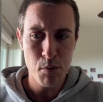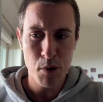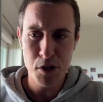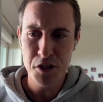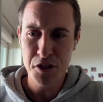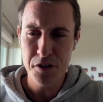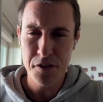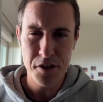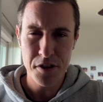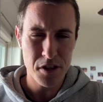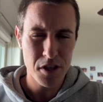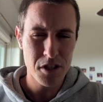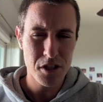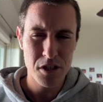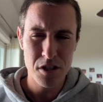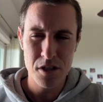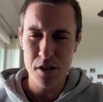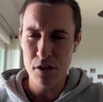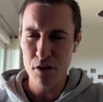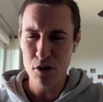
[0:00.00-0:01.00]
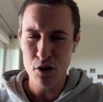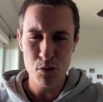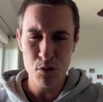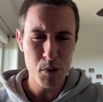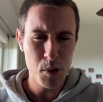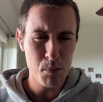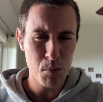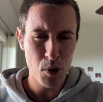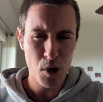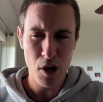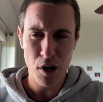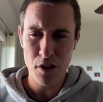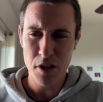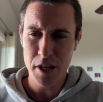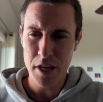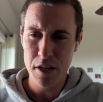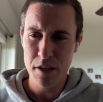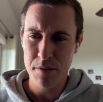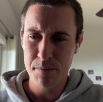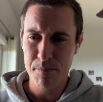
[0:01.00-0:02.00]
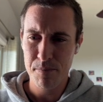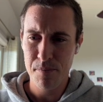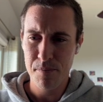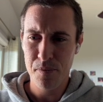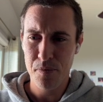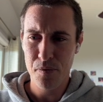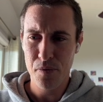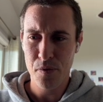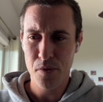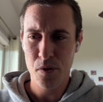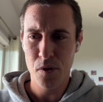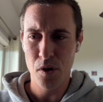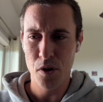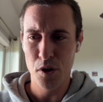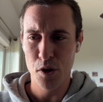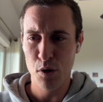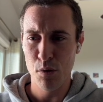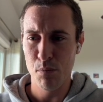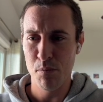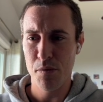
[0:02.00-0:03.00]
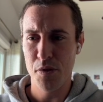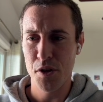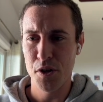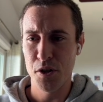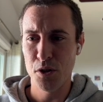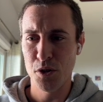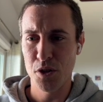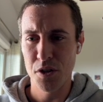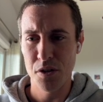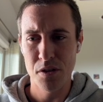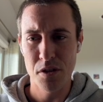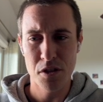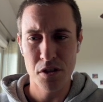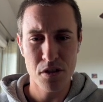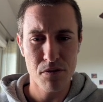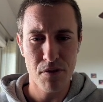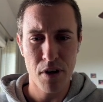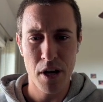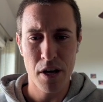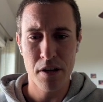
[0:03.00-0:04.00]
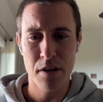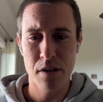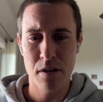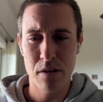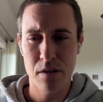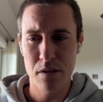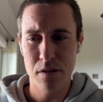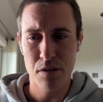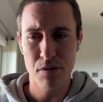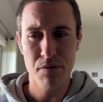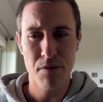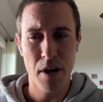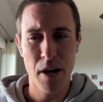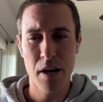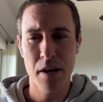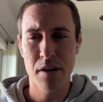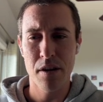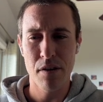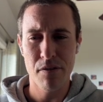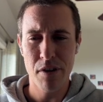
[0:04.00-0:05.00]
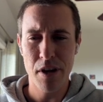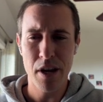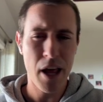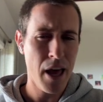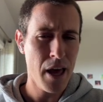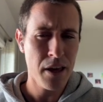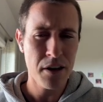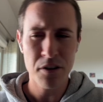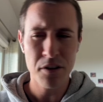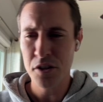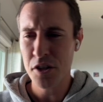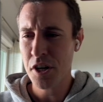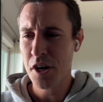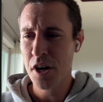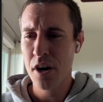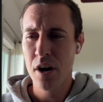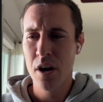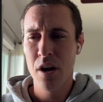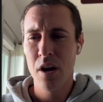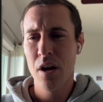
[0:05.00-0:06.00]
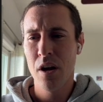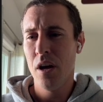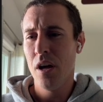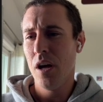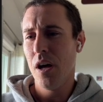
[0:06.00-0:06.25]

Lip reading: I personally think this is a little bit more elegant than using this define event handler.